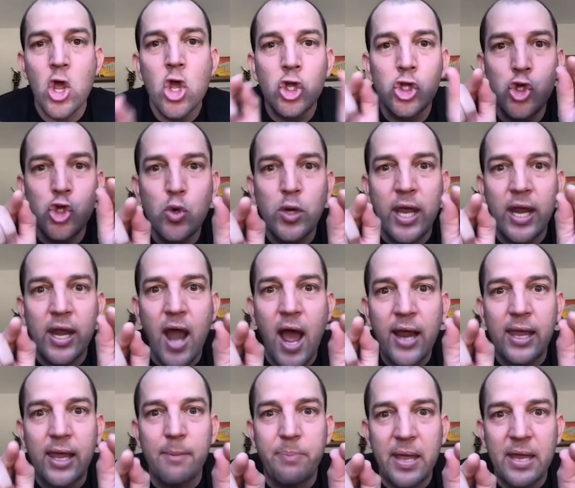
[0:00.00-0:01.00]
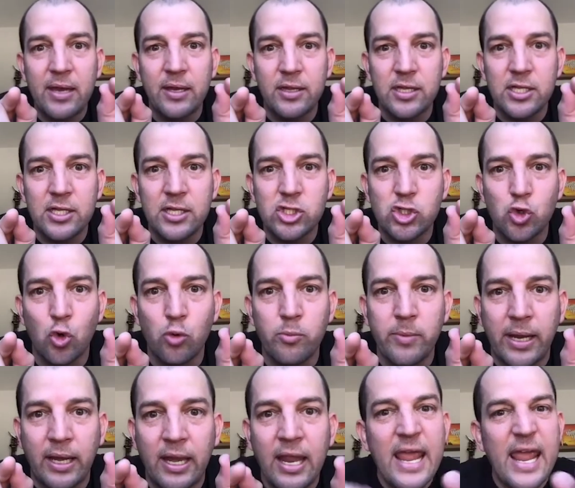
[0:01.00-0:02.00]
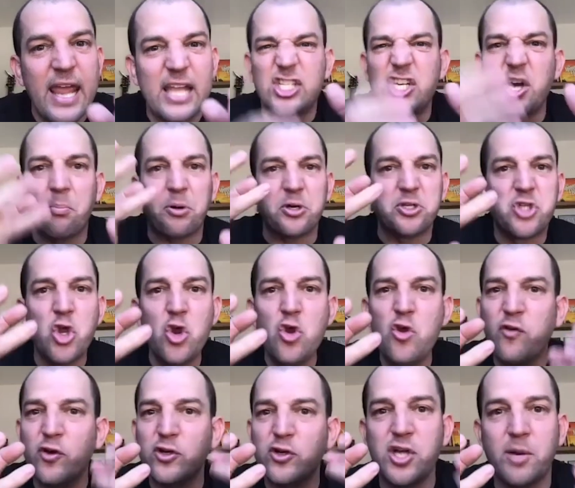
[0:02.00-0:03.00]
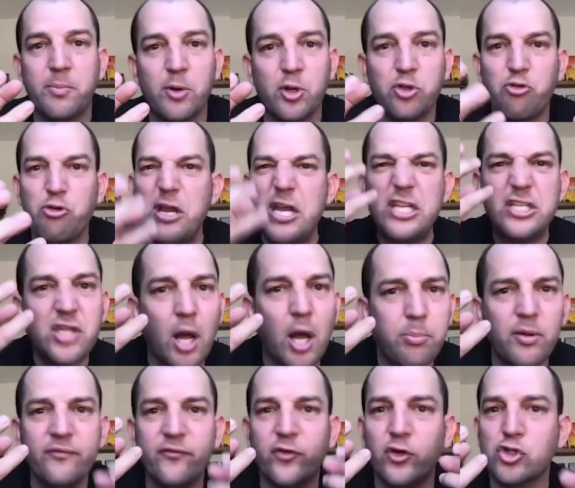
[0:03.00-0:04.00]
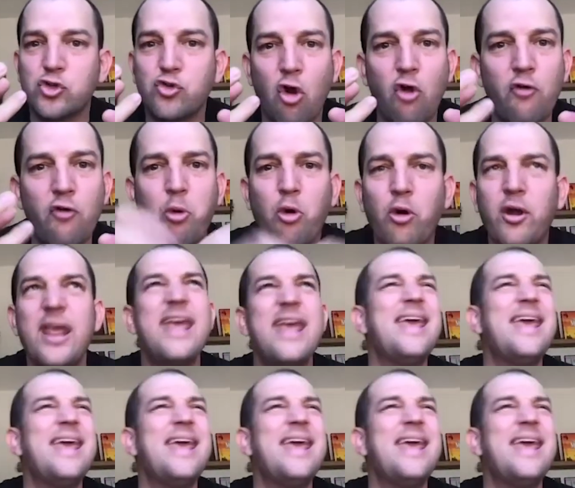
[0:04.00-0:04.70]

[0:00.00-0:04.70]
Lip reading: You cannot get pinned in this dual meet. It's number 2 versus number 3, Dublin versus Groveport.